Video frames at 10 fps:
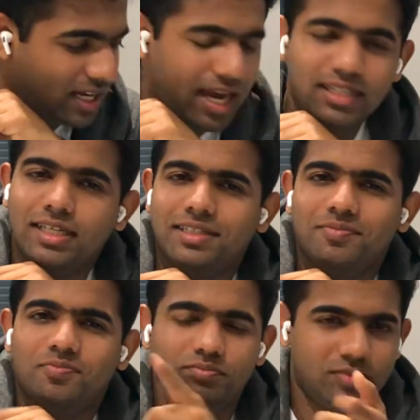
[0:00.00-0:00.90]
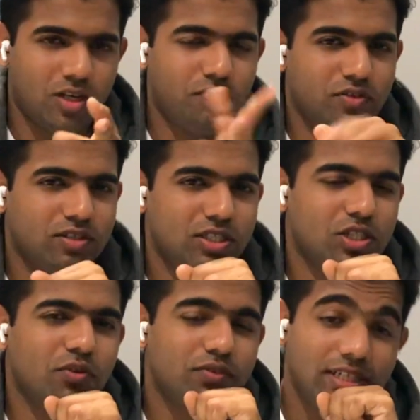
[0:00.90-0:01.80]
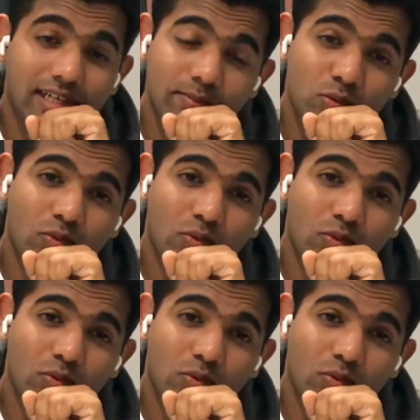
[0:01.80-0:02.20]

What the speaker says: And then, of course, in your free times,